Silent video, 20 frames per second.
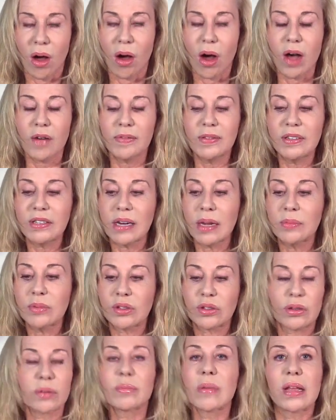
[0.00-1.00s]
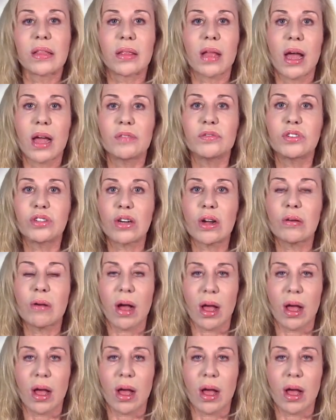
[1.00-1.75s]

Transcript: Oftentimes during my live show,